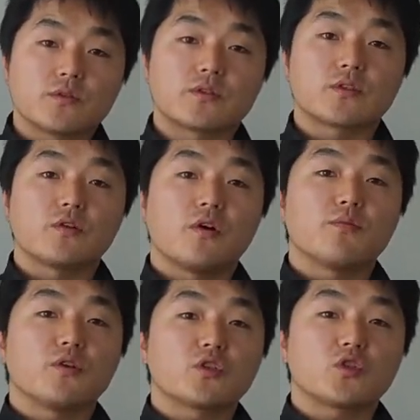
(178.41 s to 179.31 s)
so
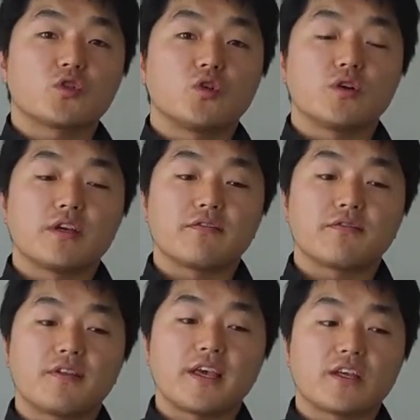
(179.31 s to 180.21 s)
I'm not sure if
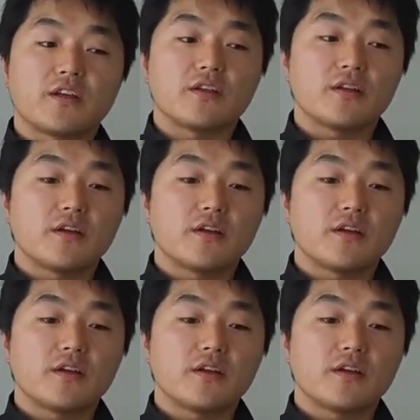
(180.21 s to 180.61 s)
they can